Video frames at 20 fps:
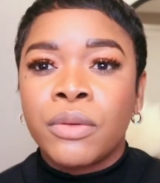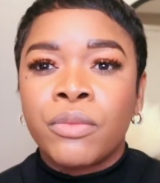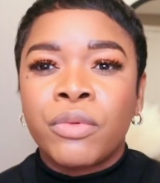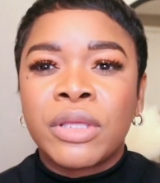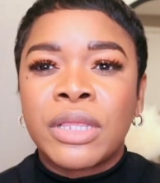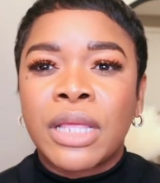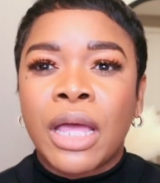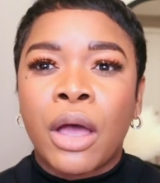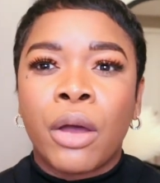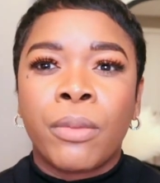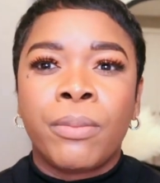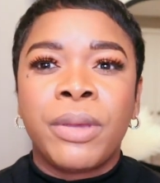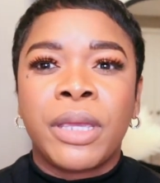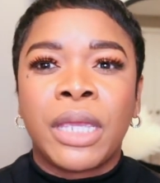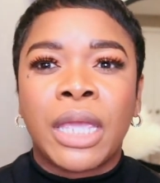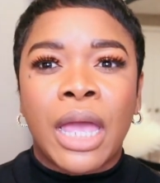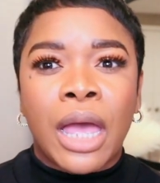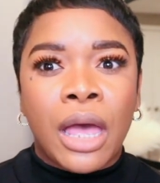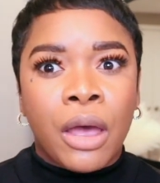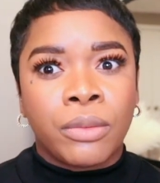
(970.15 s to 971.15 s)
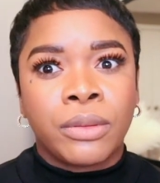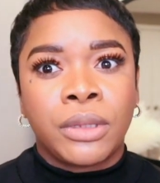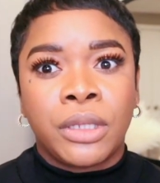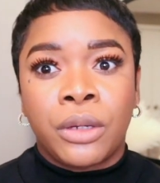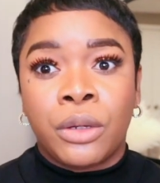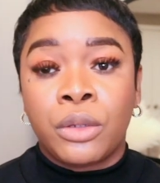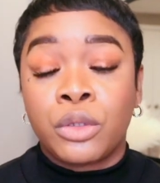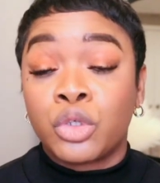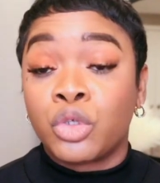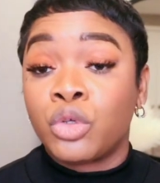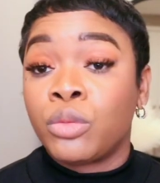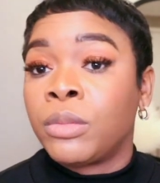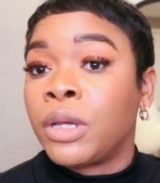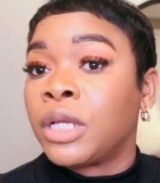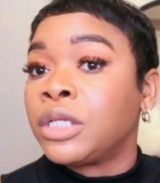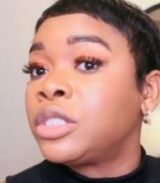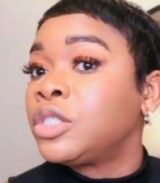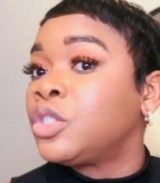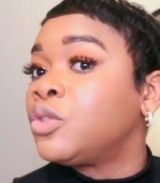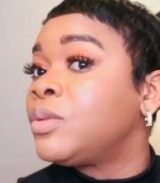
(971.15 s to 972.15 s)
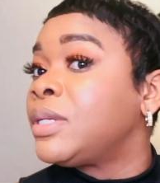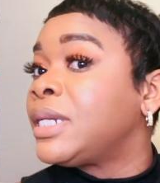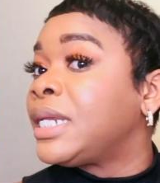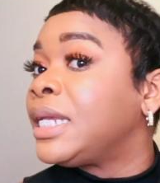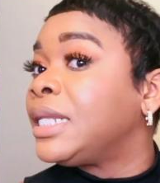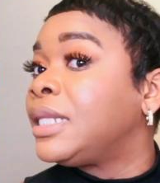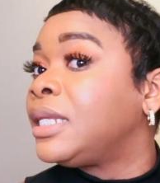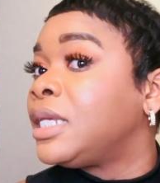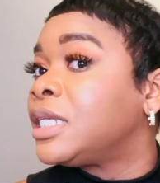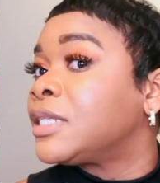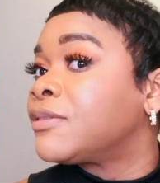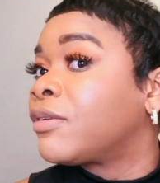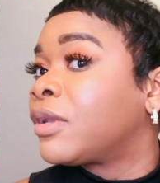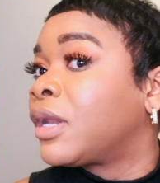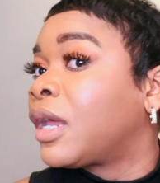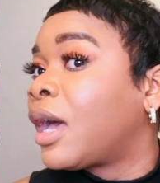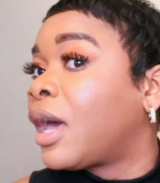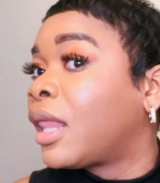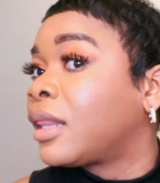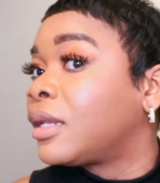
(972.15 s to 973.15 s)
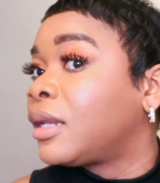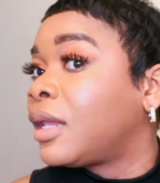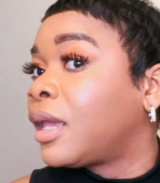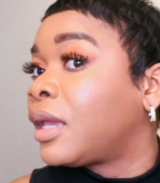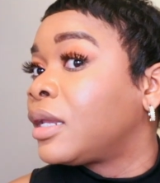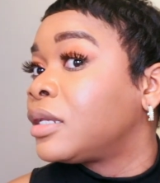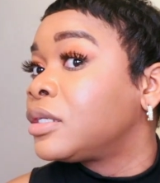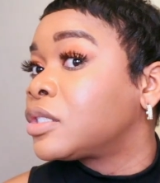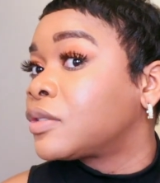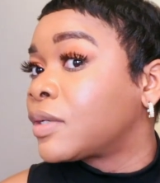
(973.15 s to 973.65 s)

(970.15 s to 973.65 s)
without being out there too much. You need these for the holiday.